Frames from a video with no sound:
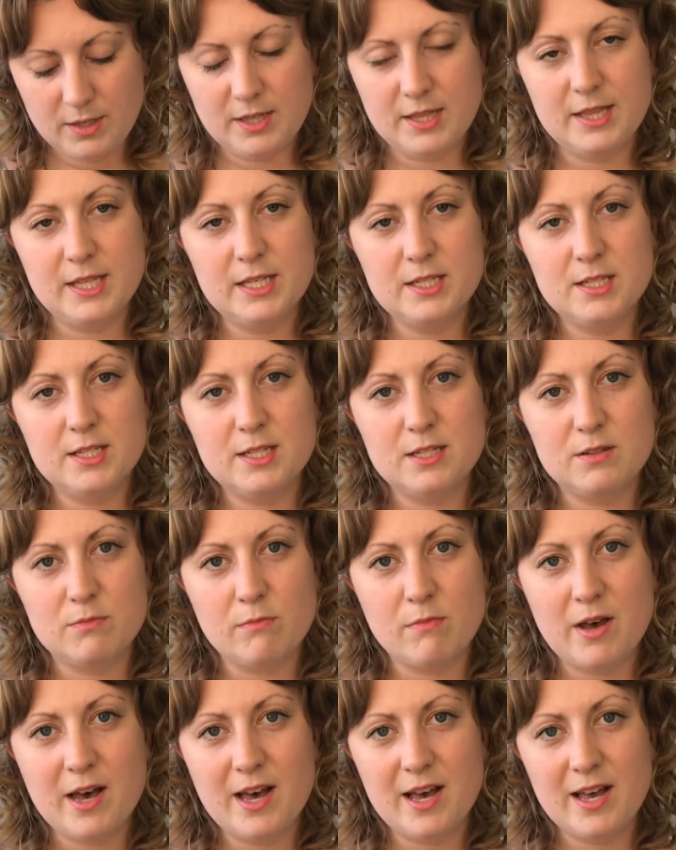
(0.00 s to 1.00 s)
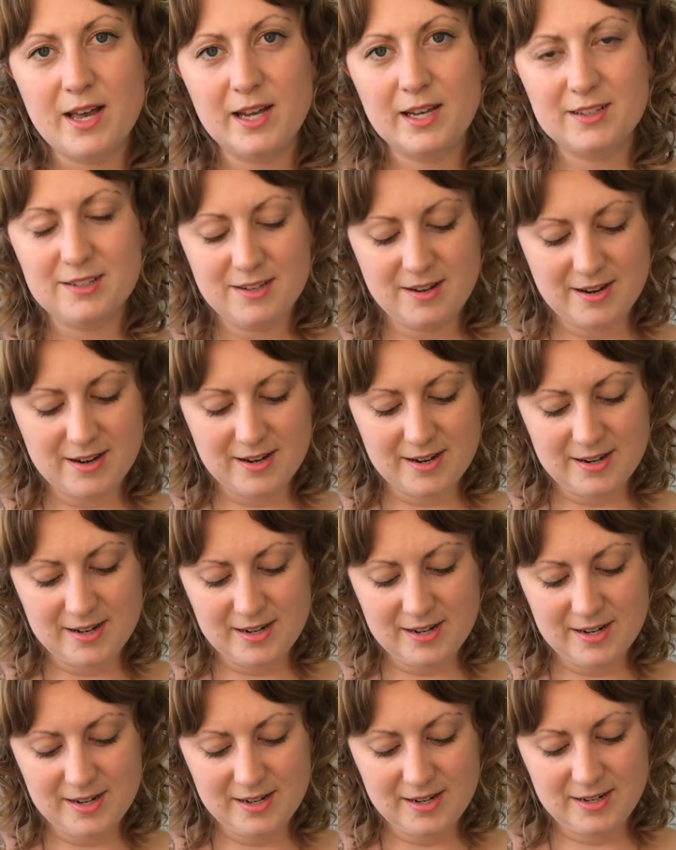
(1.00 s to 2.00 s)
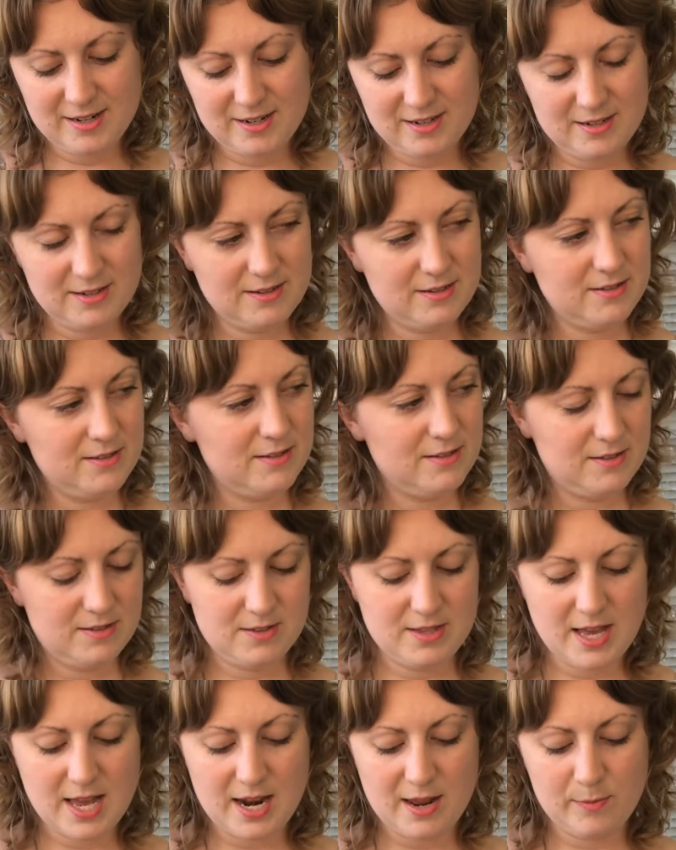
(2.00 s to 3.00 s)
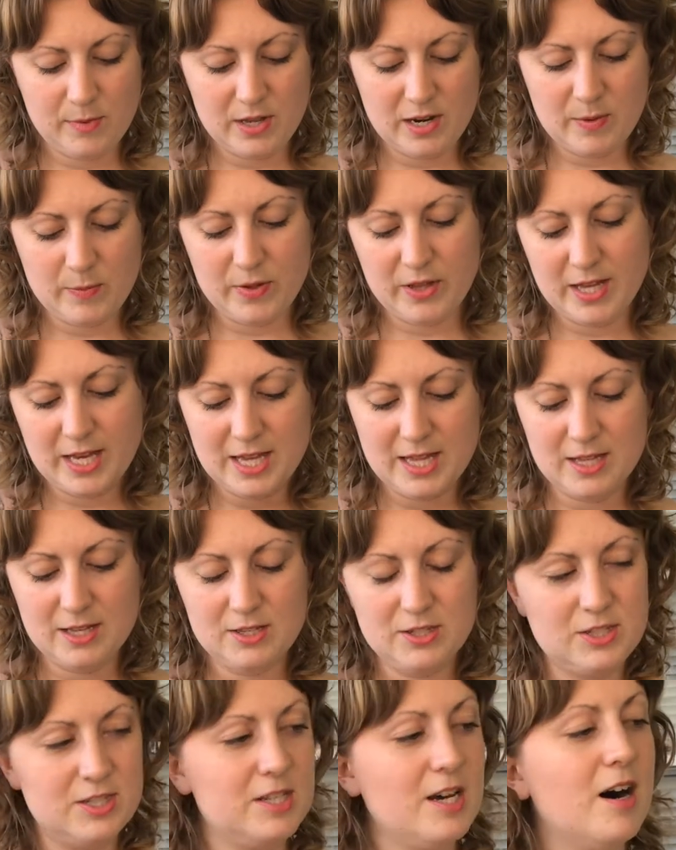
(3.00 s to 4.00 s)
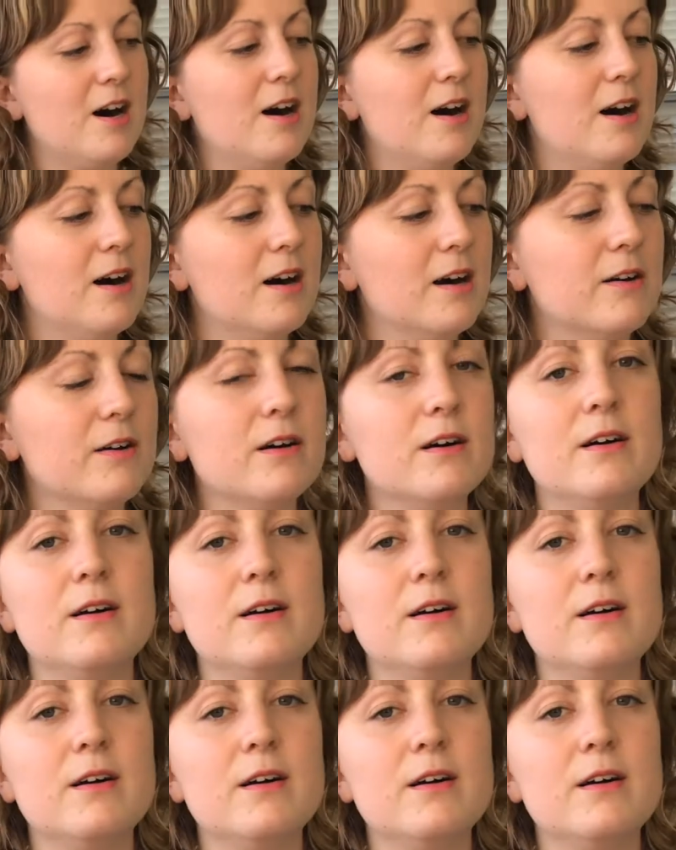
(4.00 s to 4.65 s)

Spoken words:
This is my guitar that I'm going to play this song